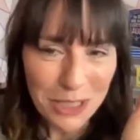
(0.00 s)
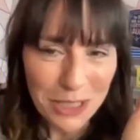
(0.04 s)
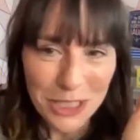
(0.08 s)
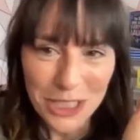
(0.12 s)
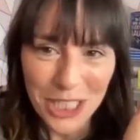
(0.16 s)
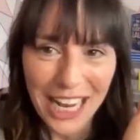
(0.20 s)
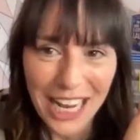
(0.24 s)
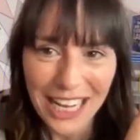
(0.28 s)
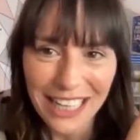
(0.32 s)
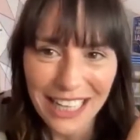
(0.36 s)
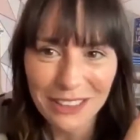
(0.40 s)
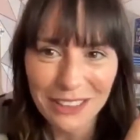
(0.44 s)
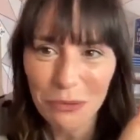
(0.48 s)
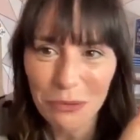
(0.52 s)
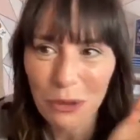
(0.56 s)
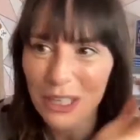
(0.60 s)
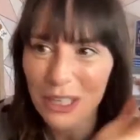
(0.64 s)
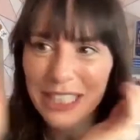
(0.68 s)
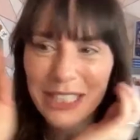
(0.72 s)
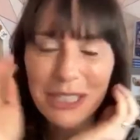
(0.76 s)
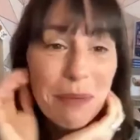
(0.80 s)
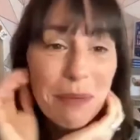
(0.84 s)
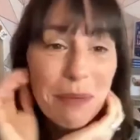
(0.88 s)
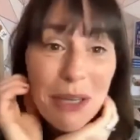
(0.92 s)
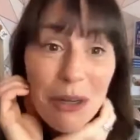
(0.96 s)
child
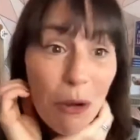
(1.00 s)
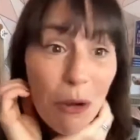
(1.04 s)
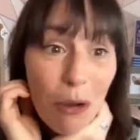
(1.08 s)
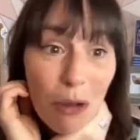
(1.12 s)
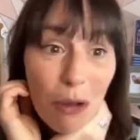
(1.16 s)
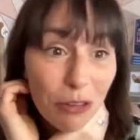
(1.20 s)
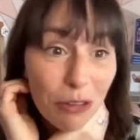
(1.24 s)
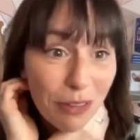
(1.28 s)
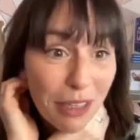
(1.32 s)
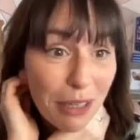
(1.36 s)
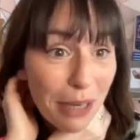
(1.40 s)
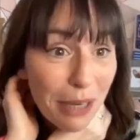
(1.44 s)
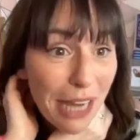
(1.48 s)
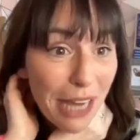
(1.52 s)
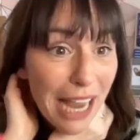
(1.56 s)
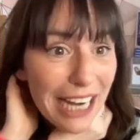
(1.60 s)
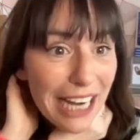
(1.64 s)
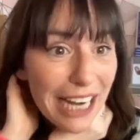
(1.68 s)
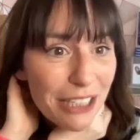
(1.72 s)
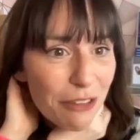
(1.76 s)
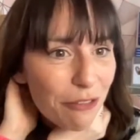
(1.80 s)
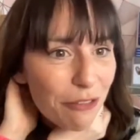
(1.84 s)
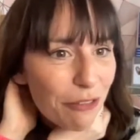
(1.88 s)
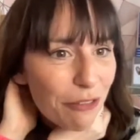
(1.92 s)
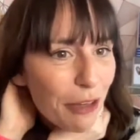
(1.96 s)
wanted to be an author. It
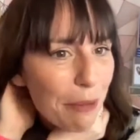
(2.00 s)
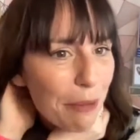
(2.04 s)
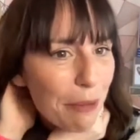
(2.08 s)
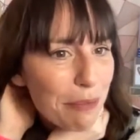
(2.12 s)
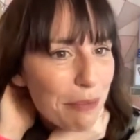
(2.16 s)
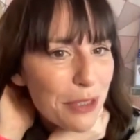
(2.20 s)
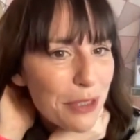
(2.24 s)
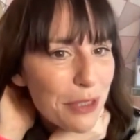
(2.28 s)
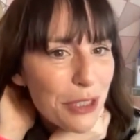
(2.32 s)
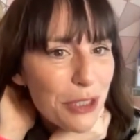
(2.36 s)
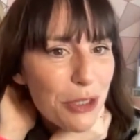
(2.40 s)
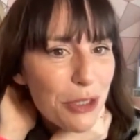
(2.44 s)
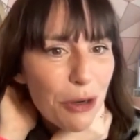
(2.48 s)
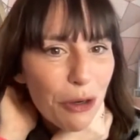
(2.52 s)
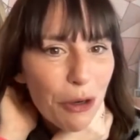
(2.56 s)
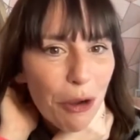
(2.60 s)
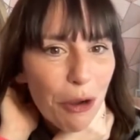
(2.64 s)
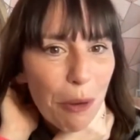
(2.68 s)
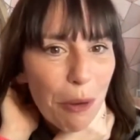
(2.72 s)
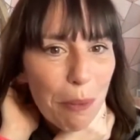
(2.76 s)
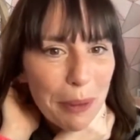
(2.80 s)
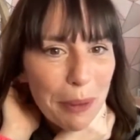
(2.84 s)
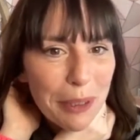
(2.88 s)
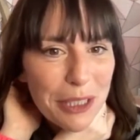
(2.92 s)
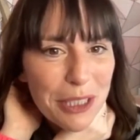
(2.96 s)
kind of snuck
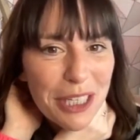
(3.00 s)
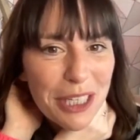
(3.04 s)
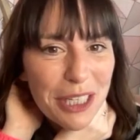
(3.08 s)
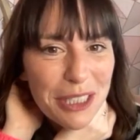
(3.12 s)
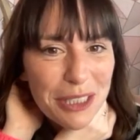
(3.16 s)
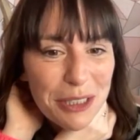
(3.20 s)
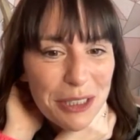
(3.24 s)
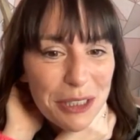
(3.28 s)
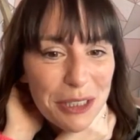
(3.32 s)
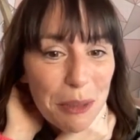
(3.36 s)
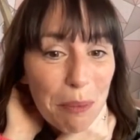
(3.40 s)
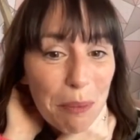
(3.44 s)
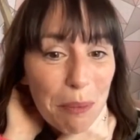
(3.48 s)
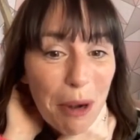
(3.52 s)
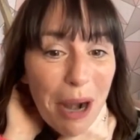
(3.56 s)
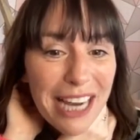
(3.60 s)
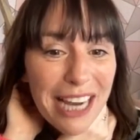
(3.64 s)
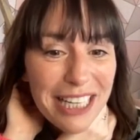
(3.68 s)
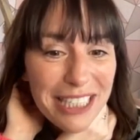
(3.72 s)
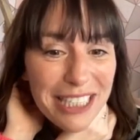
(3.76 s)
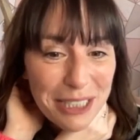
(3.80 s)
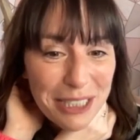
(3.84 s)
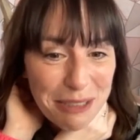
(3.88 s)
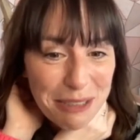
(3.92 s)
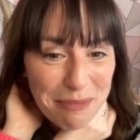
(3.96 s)
up and
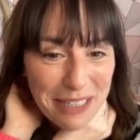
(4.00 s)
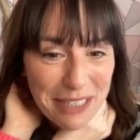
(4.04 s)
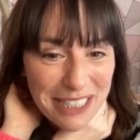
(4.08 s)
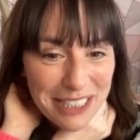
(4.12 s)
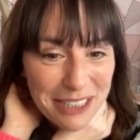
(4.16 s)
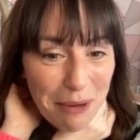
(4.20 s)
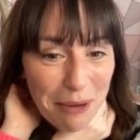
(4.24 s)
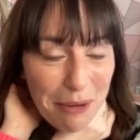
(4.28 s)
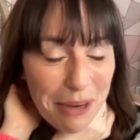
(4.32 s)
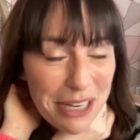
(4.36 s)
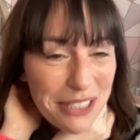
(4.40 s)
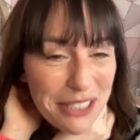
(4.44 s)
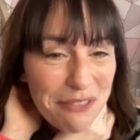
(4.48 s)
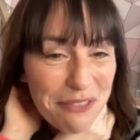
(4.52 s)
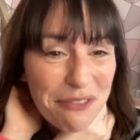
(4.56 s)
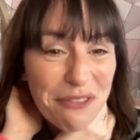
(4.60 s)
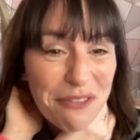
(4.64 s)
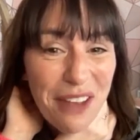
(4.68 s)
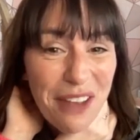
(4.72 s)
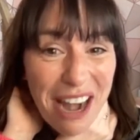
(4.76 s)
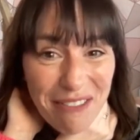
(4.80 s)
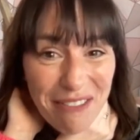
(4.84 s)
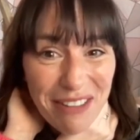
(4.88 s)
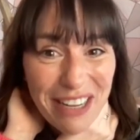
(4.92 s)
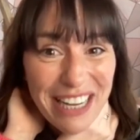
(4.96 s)
surprised me. So it's
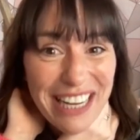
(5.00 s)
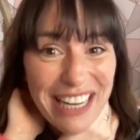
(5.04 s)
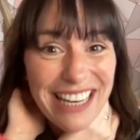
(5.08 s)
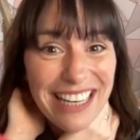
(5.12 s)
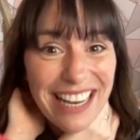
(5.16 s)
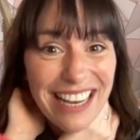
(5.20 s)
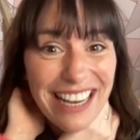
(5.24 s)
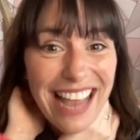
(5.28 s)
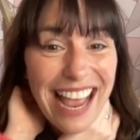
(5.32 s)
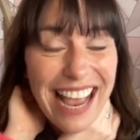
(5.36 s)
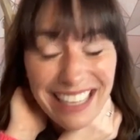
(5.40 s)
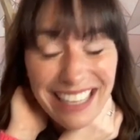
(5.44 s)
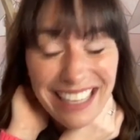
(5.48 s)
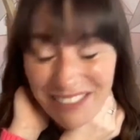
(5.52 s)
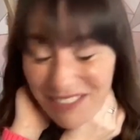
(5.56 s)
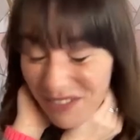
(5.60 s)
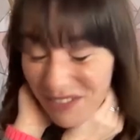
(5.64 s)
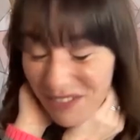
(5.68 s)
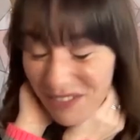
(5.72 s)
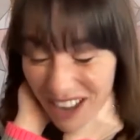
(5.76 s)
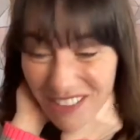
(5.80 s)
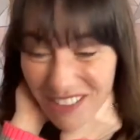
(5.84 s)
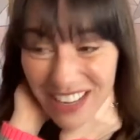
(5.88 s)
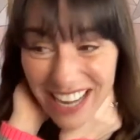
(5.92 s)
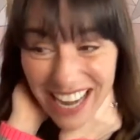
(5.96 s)
very,
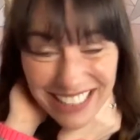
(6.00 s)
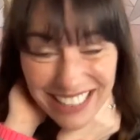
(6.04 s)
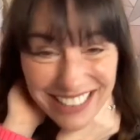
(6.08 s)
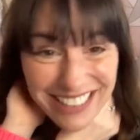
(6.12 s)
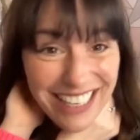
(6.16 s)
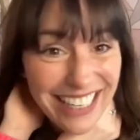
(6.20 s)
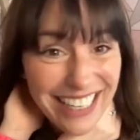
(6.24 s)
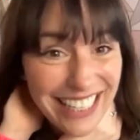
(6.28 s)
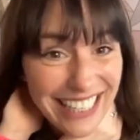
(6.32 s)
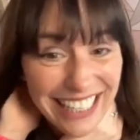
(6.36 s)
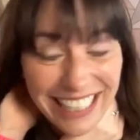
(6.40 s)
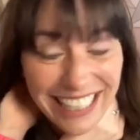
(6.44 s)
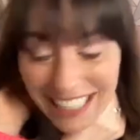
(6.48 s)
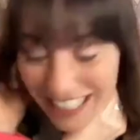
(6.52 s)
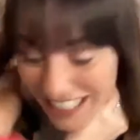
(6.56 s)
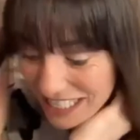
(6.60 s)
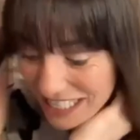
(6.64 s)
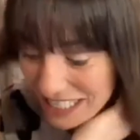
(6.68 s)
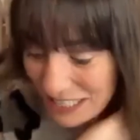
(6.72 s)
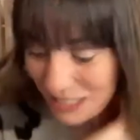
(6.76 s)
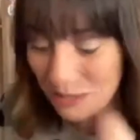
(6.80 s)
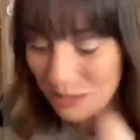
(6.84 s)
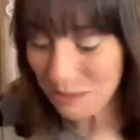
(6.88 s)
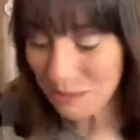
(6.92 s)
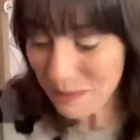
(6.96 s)
very exciting
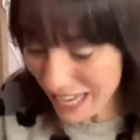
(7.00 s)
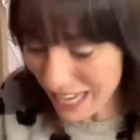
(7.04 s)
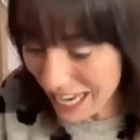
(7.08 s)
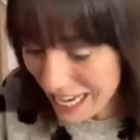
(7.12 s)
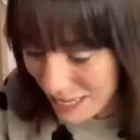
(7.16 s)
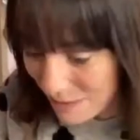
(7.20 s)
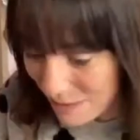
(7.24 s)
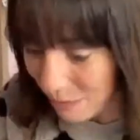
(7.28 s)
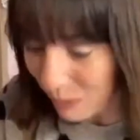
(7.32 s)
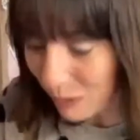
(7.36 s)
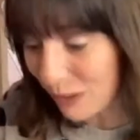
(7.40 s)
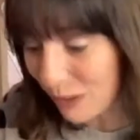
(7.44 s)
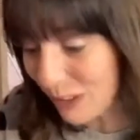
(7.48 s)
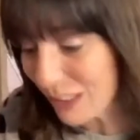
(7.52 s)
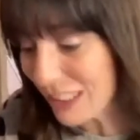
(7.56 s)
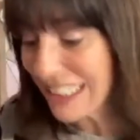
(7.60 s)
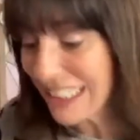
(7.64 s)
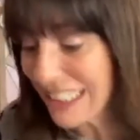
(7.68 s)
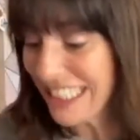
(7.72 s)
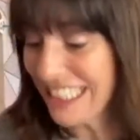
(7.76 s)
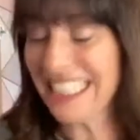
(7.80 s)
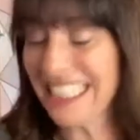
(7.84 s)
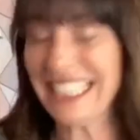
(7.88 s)
to be able